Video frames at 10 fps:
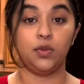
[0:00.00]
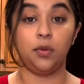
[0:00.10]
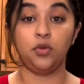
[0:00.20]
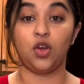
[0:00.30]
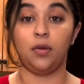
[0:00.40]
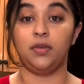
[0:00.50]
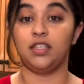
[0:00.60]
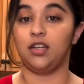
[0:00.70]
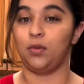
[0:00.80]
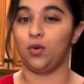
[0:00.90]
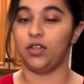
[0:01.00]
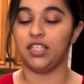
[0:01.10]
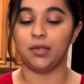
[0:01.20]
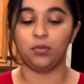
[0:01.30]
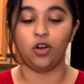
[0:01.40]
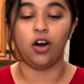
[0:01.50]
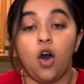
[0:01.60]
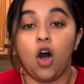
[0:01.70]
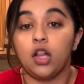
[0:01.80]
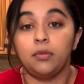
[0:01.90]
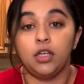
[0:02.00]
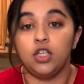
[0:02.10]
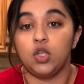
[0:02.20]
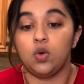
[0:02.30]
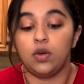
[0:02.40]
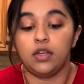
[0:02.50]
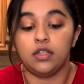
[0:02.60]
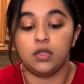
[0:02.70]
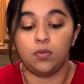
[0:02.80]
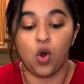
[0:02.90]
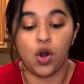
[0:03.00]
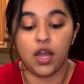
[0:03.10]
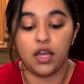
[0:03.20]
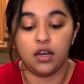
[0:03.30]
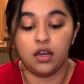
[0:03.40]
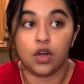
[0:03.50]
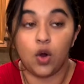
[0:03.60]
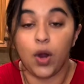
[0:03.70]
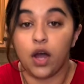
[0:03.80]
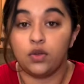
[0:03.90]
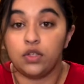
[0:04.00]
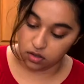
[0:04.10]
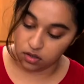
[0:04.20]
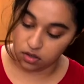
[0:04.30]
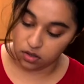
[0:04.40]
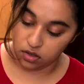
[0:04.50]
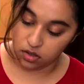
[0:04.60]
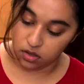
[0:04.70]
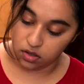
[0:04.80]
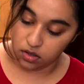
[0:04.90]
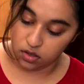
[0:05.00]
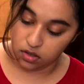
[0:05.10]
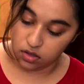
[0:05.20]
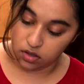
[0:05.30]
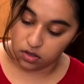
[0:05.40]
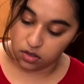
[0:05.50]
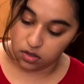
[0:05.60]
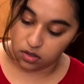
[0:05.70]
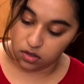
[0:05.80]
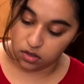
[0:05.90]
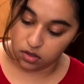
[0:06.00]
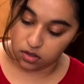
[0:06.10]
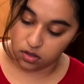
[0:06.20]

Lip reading: whipped cream is gonna be really simple. All I'm gonna do is pour in around 1.5 cups of heavy